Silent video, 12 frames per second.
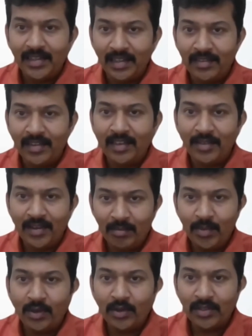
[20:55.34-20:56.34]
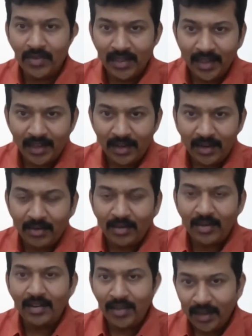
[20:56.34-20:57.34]
Even because when they are
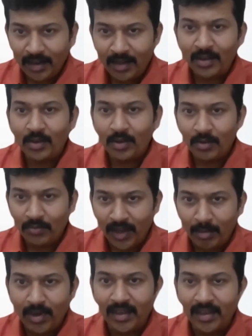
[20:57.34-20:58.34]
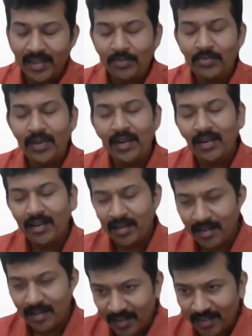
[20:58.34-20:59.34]
living in a family, they
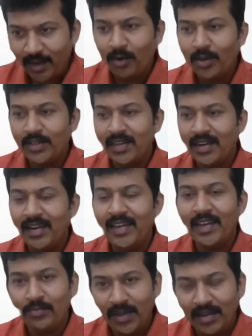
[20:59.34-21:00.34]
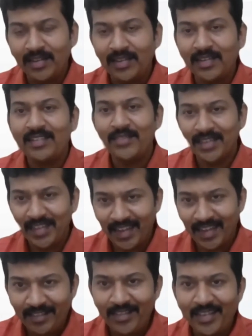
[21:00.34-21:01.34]
feel psychologically inferior when
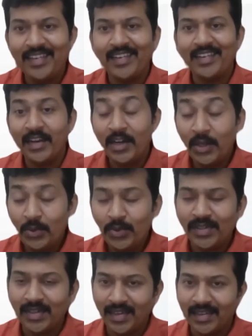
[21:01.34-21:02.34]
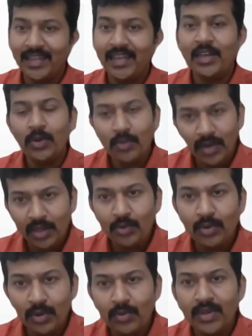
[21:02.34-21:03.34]
they have a reduced hearing.
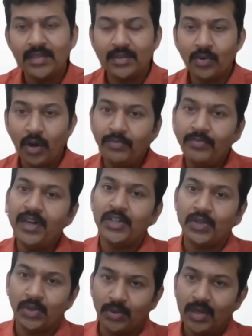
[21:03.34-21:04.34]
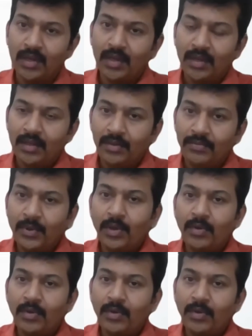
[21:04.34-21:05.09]
You give us confidence too if you